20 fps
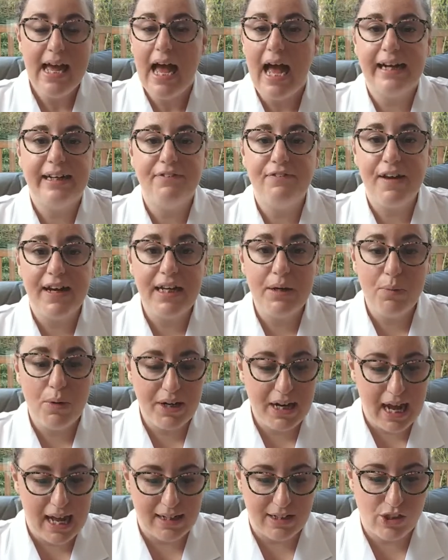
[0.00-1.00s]
and if anyone
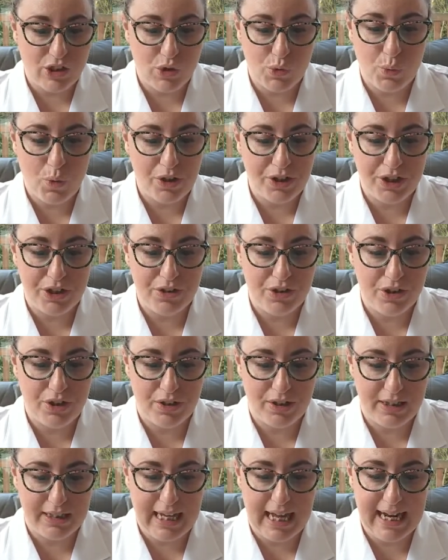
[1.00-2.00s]
asks what are you
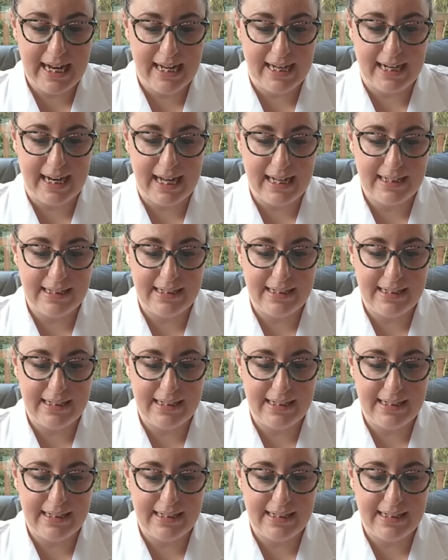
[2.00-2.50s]
taking it,